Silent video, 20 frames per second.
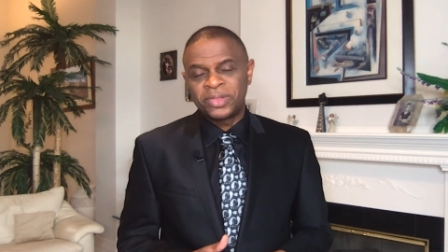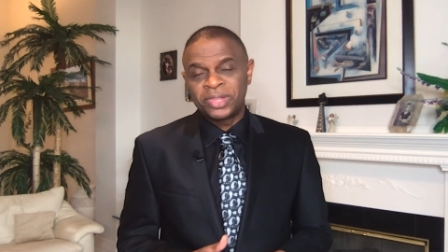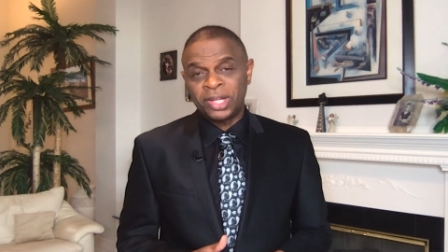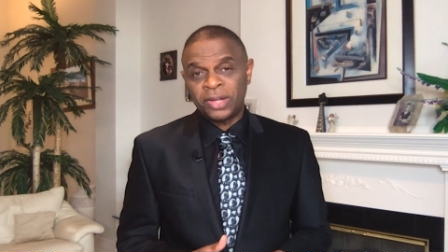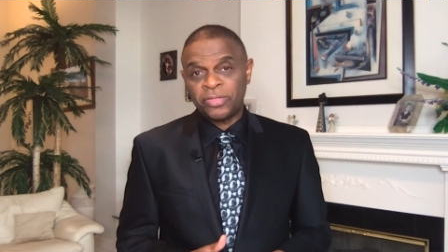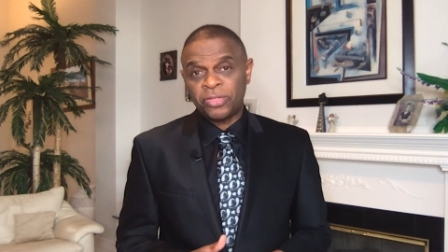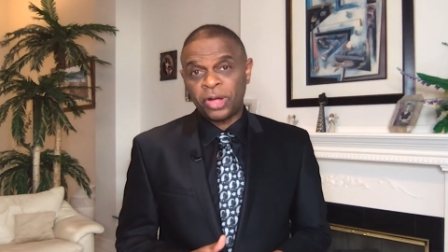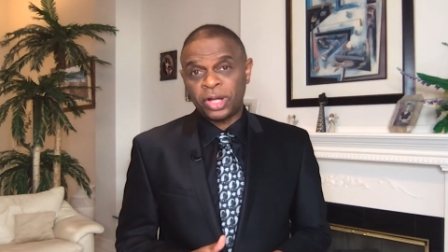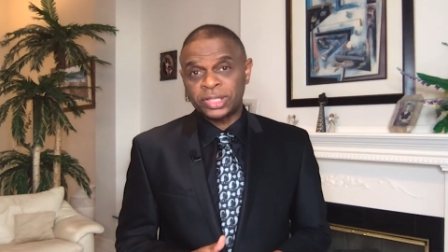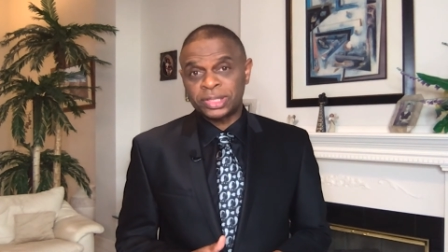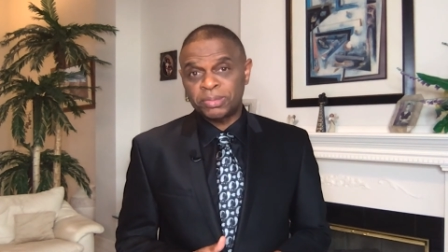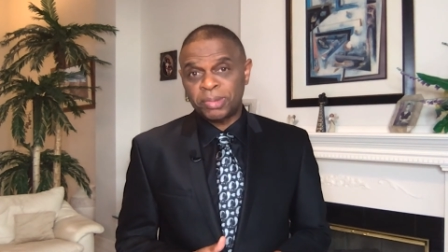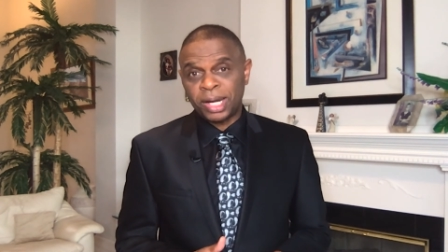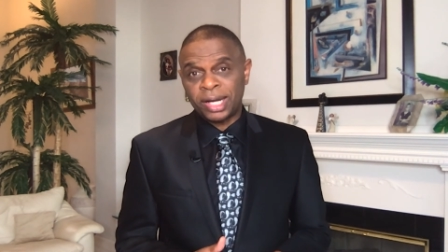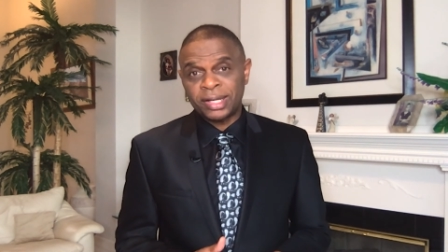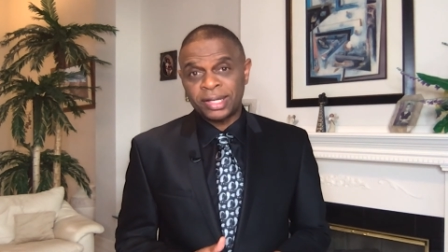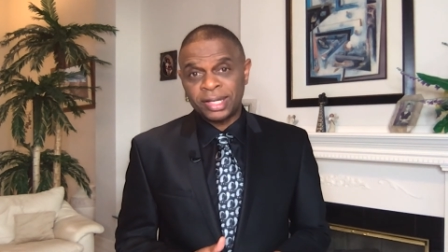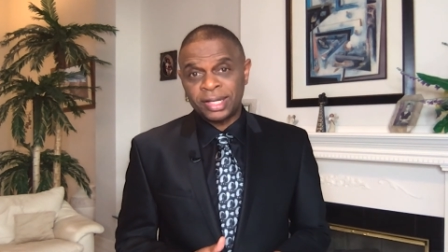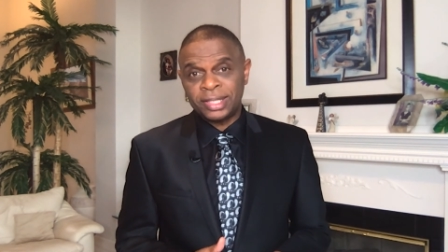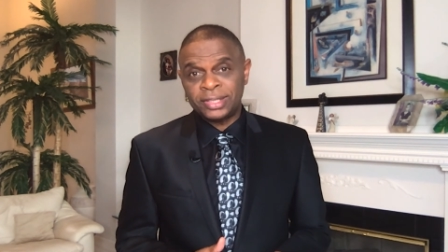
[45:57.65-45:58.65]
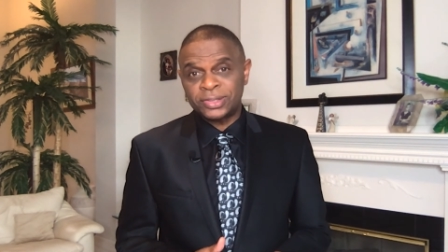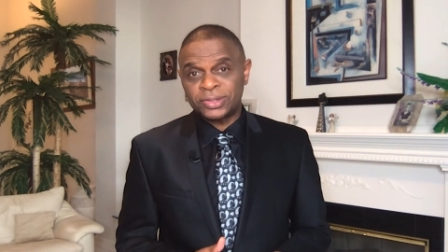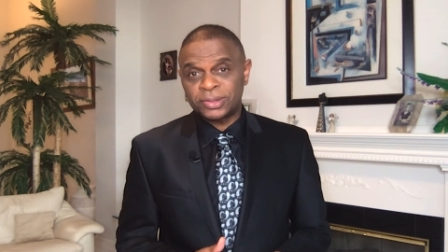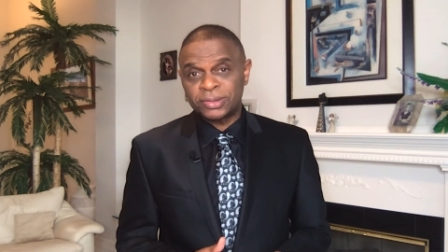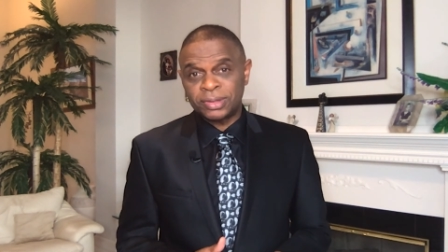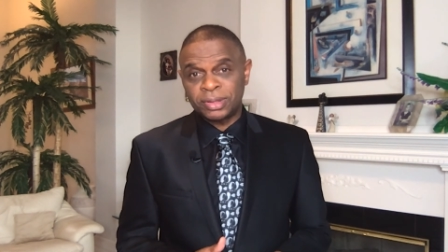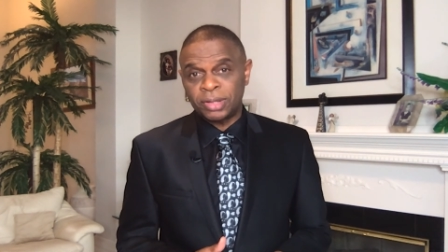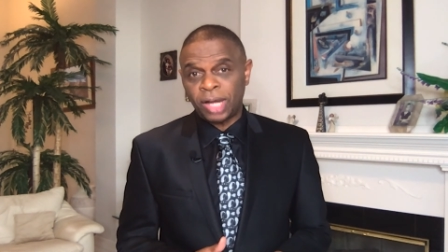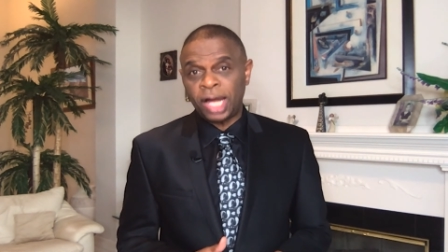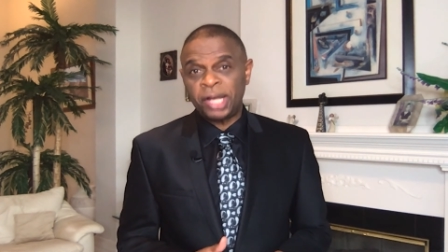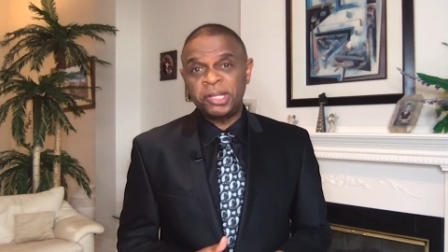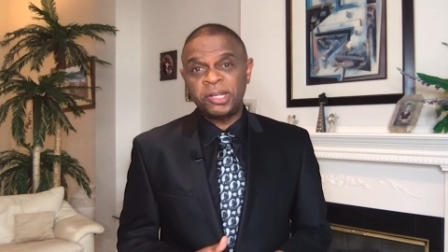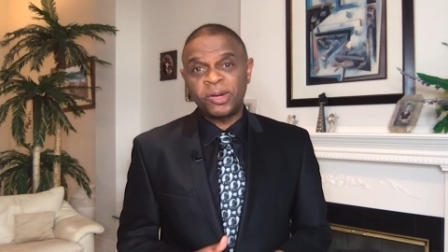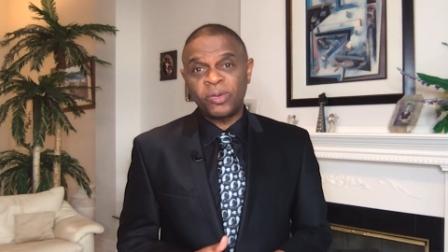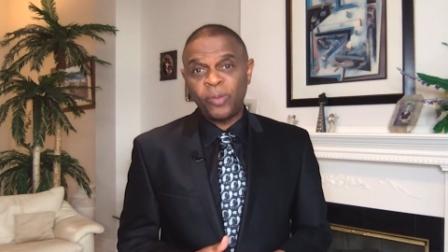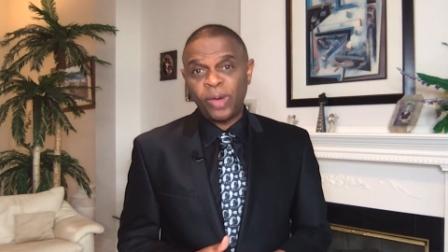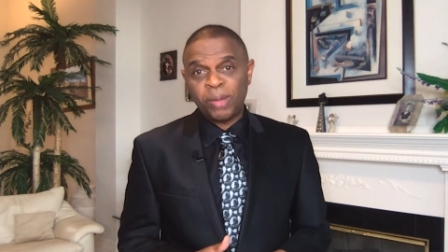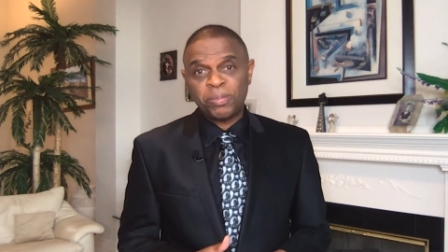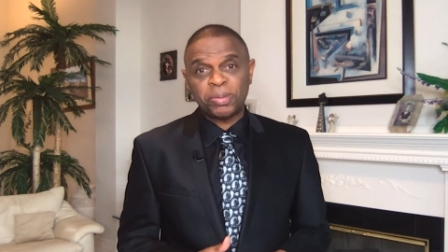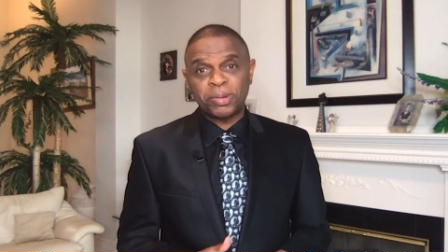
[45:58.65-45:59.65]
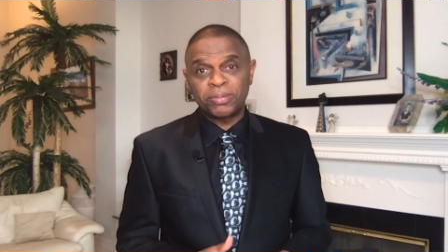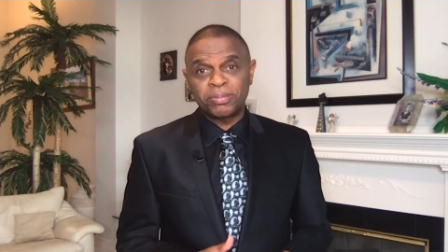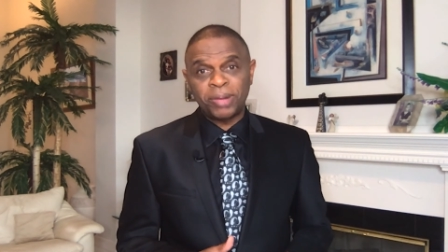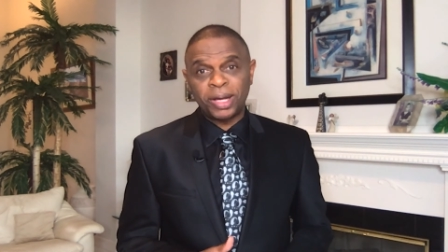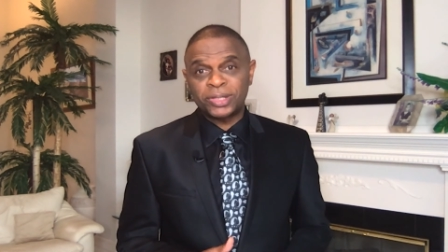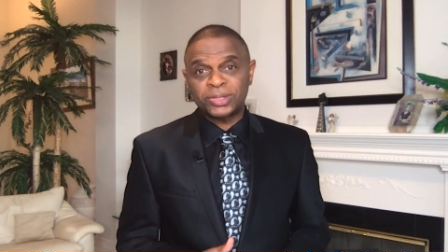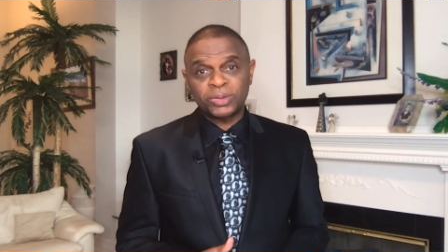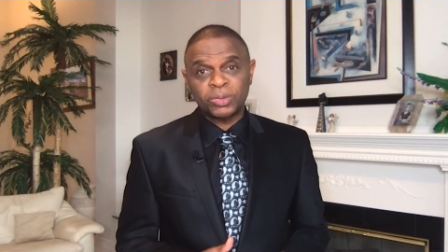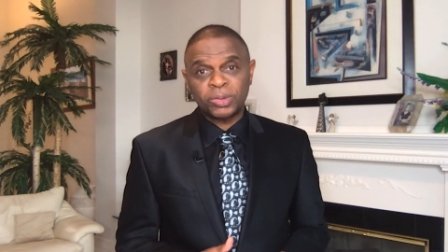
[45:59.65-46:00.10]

Their thoughts about guns are, I need a weapon, Pastor